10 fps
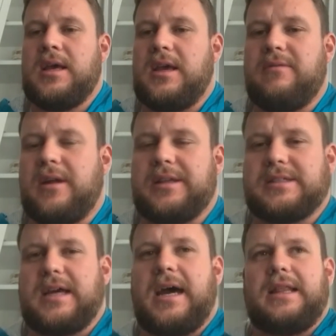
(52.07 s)
Even on the
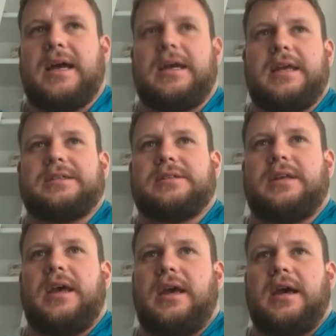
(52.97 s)
sideline
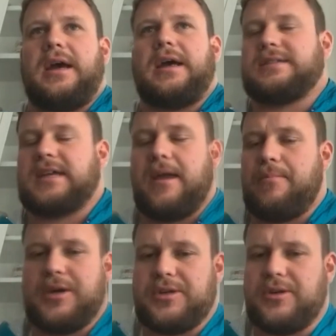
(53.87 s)
yesterday, I saw a
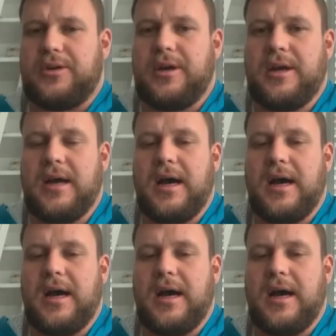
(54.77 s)
picture.